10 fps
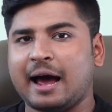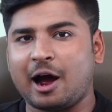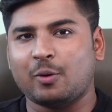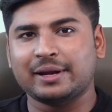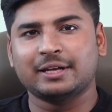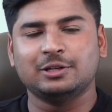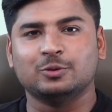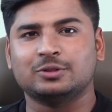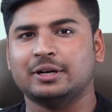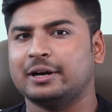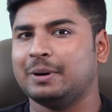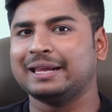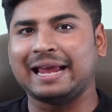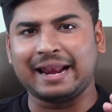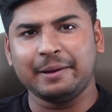how I can use it.
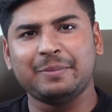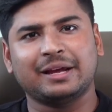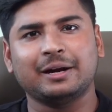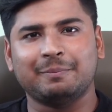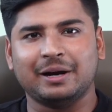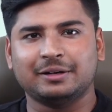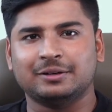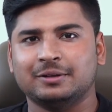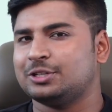But can I make it better?